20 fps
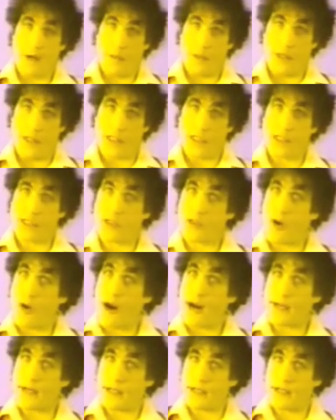We'll
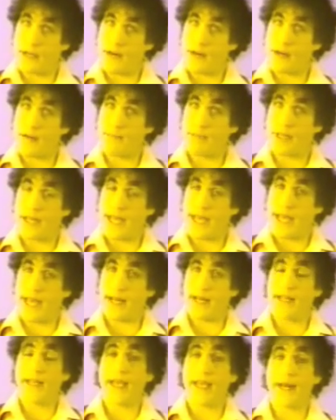start to learn to play
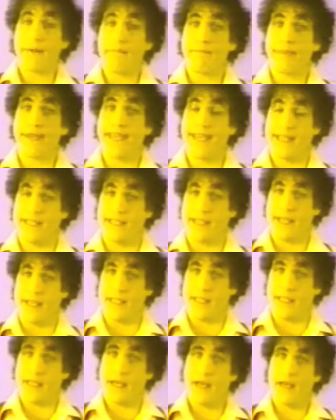it in
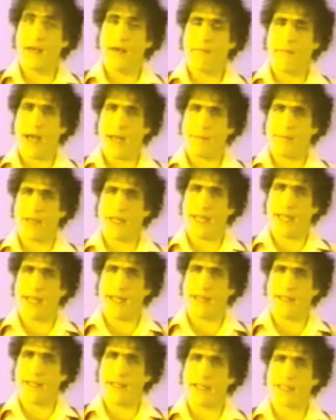pieces. by
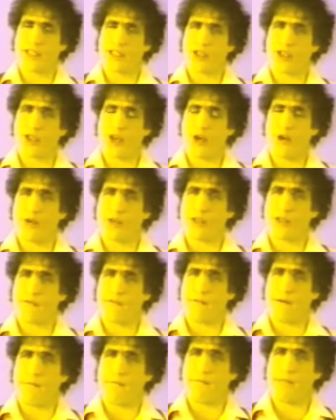playing licks
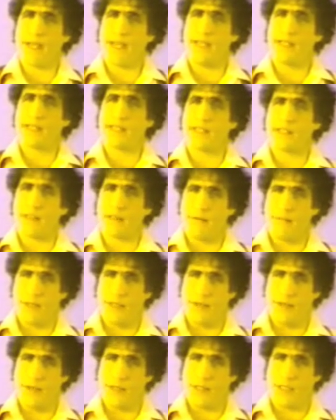chosen from pieces of the
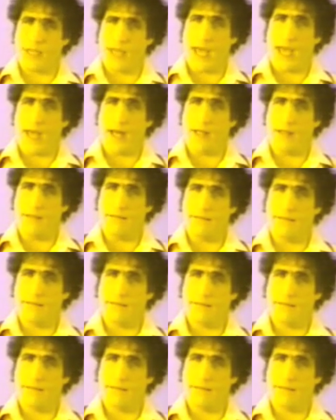blues scale.